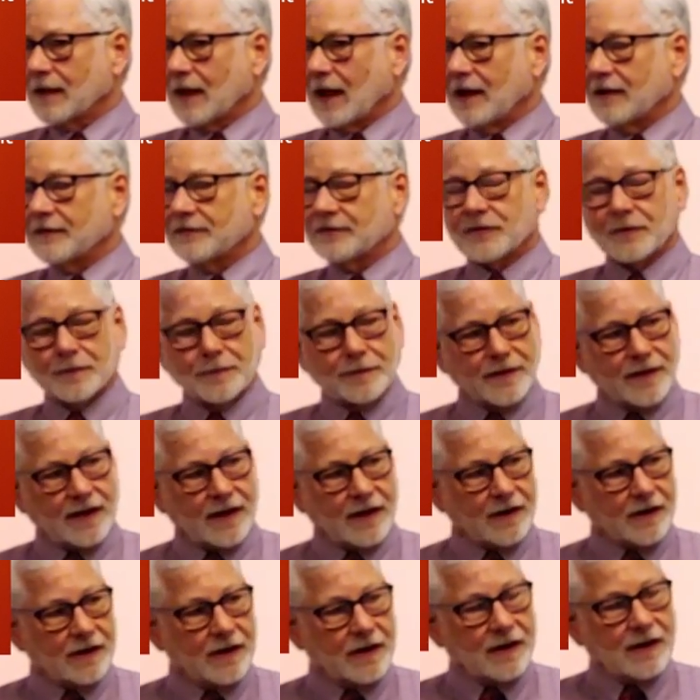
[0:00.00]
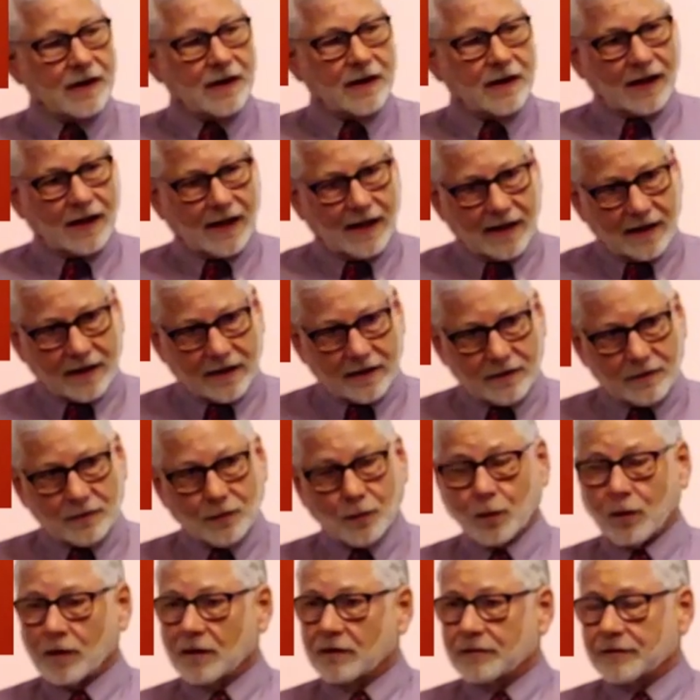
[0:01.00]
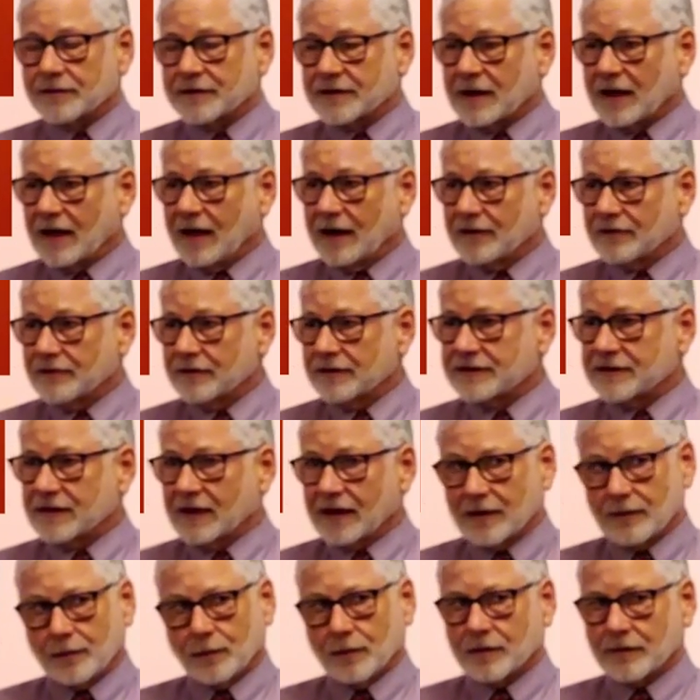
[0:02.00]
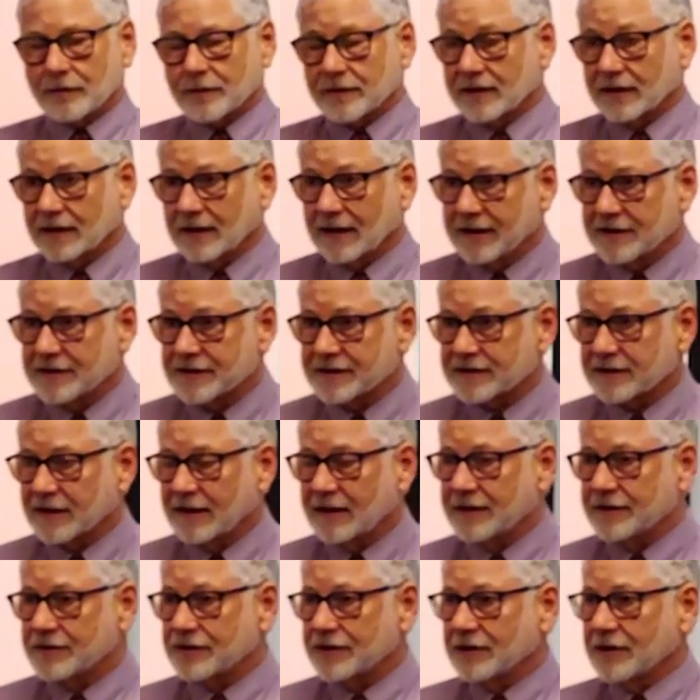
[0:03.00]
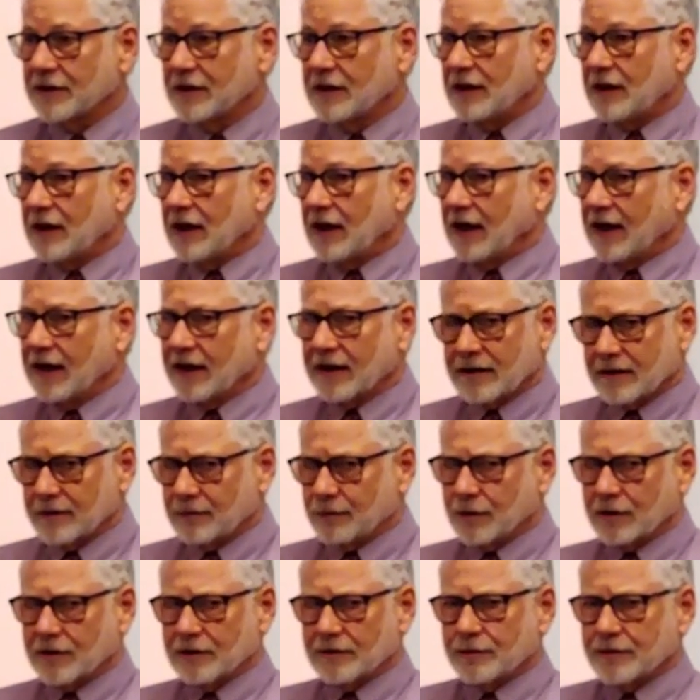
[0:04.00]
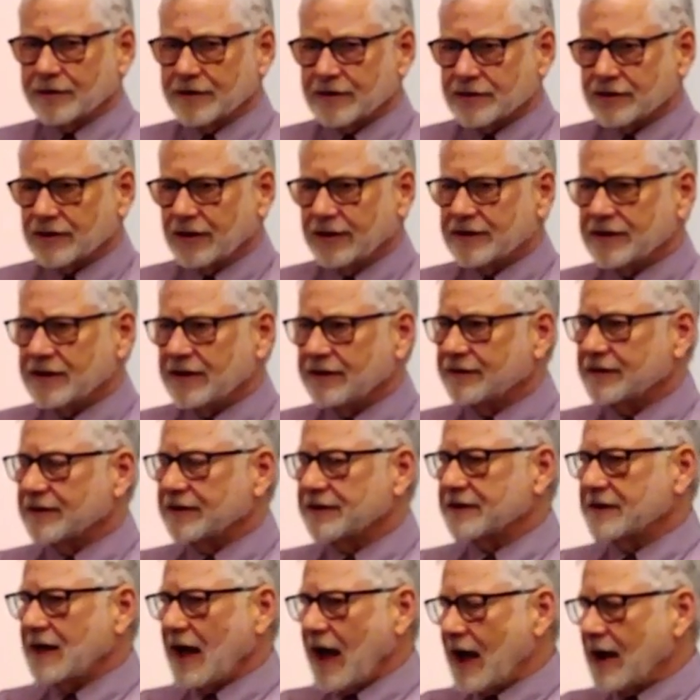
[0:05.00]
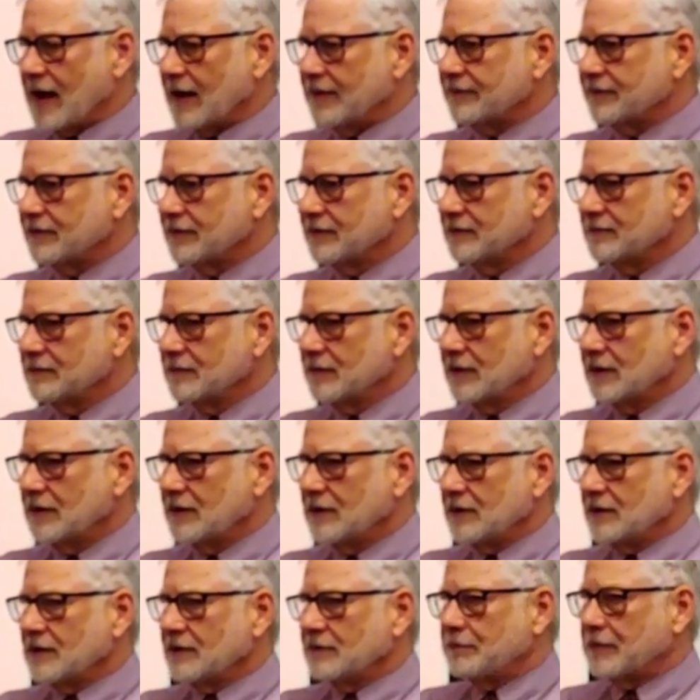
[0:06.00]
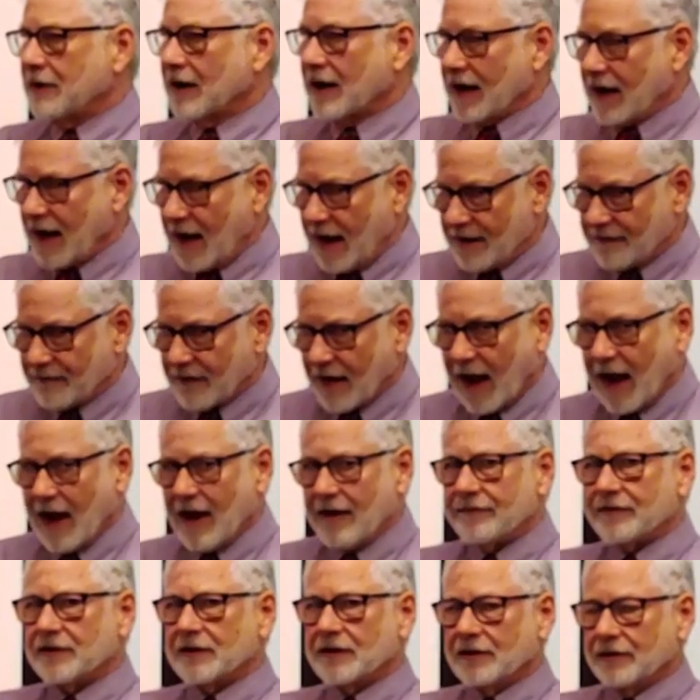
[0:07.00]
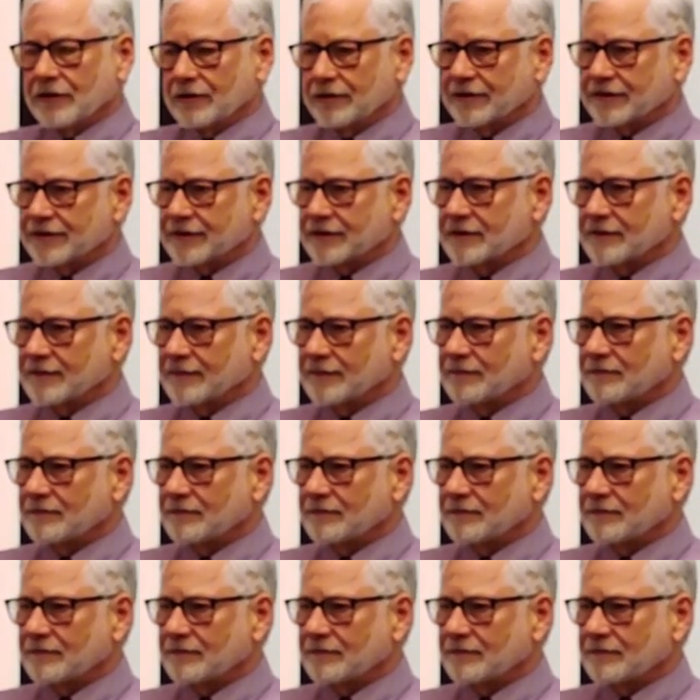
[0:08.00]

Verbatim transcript: And from there, I can work with Congress, I can work with the legislature, I can work with the Joint Chiefs of Staff, but I have avenues